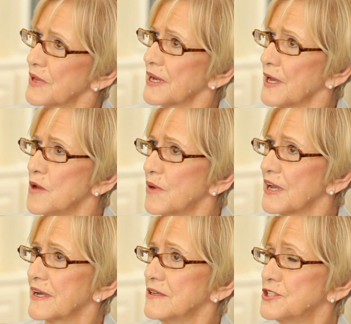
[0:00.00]
something
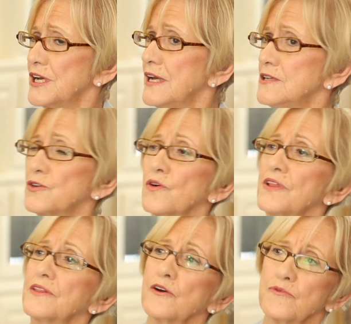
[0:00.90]
anybody can change or
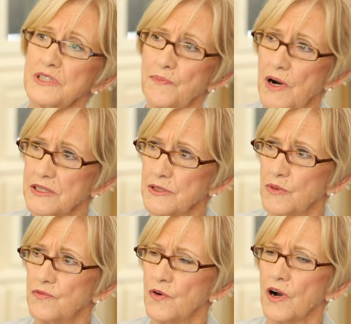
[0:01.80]
that they're
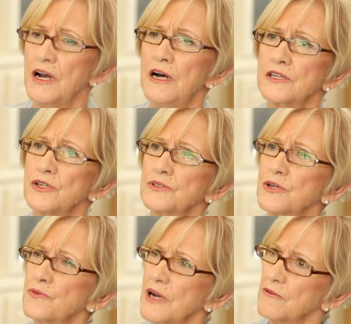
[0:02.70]
responsible for. Right. So it's
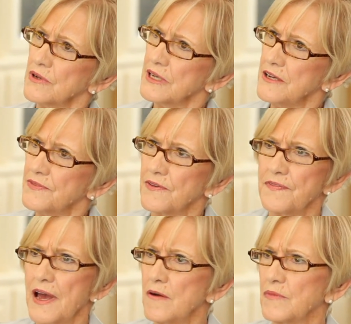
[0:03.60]
a great relief to
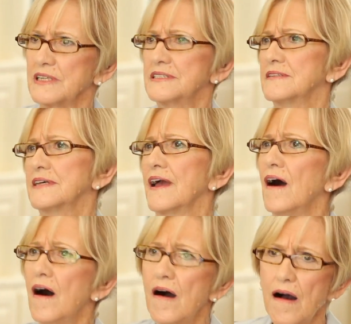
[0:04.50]
families to
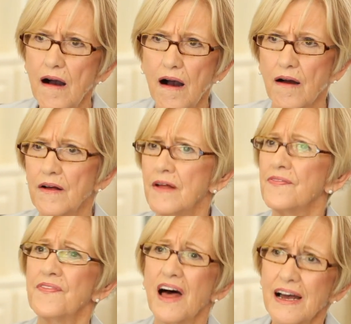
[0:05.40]
say,
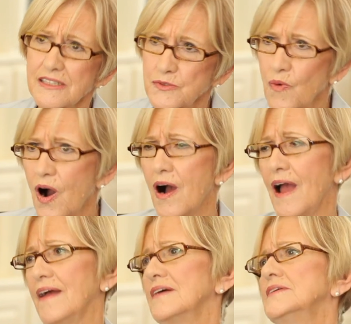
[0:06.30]
that's why.